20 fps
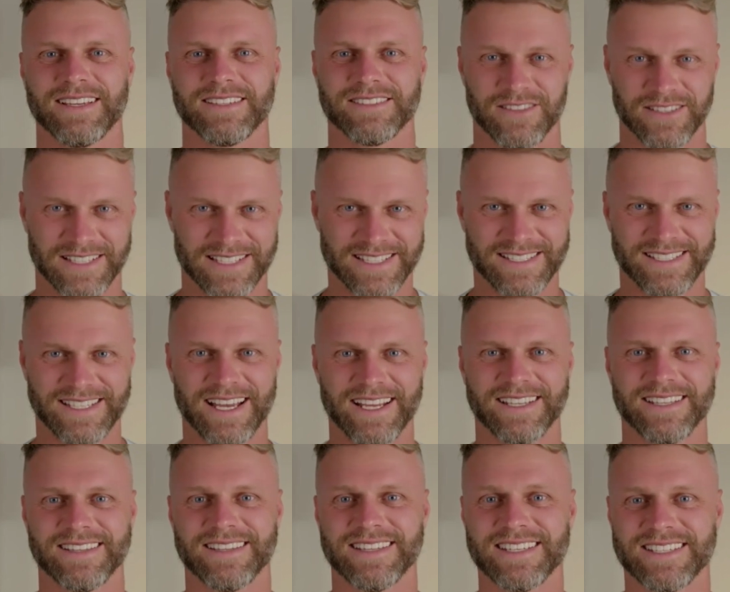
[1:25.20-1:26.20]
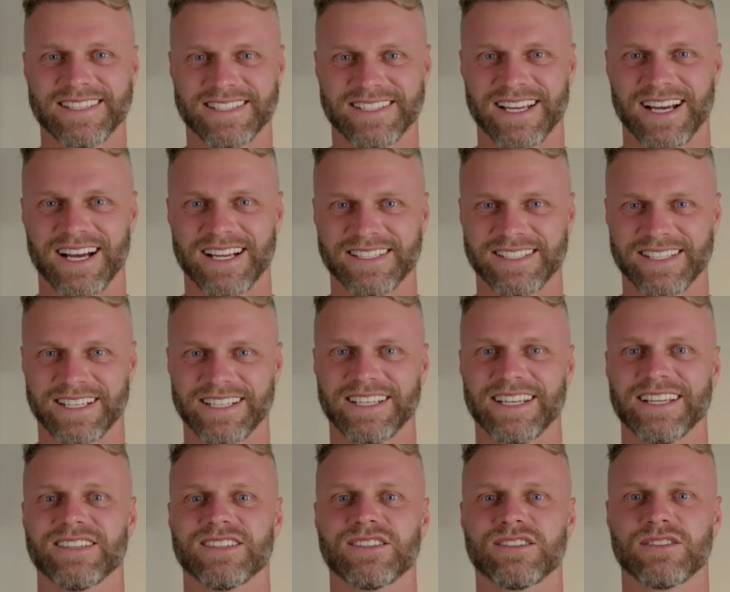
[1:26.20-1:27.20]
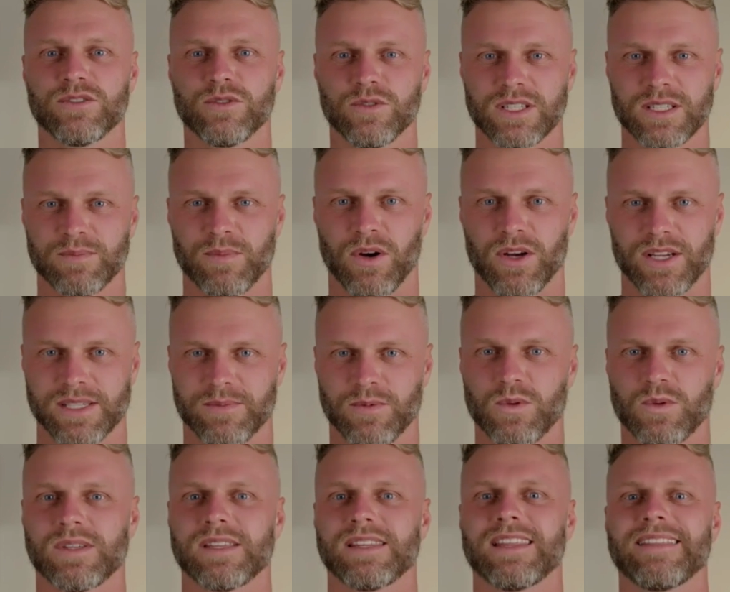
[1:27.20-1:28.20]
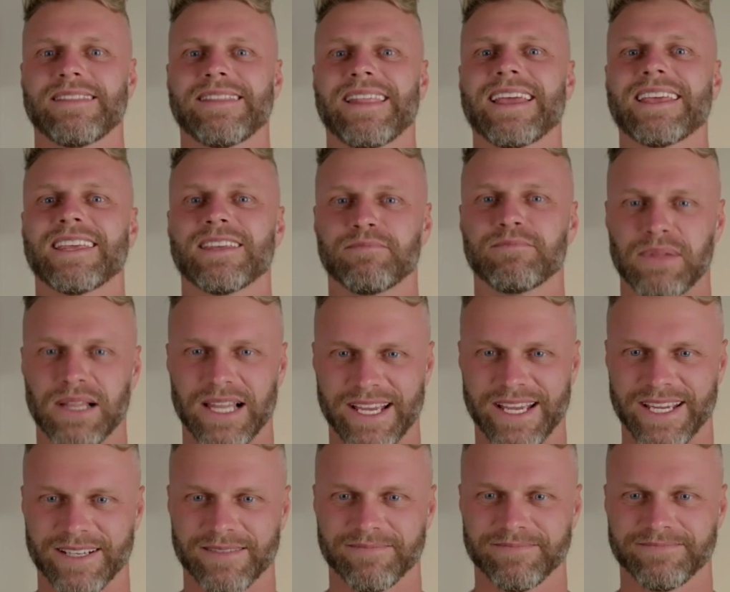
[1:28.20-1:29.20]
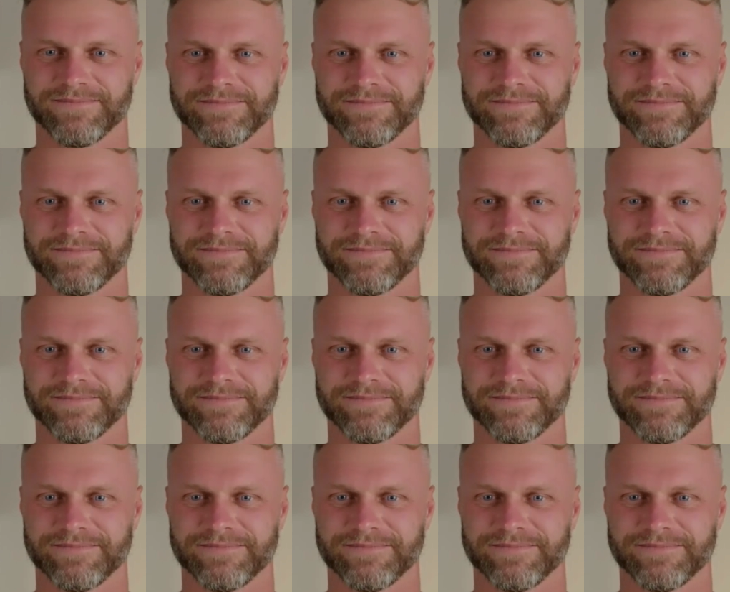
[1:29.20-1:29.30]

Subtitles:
So set the start date as soon as possible so that they can plan.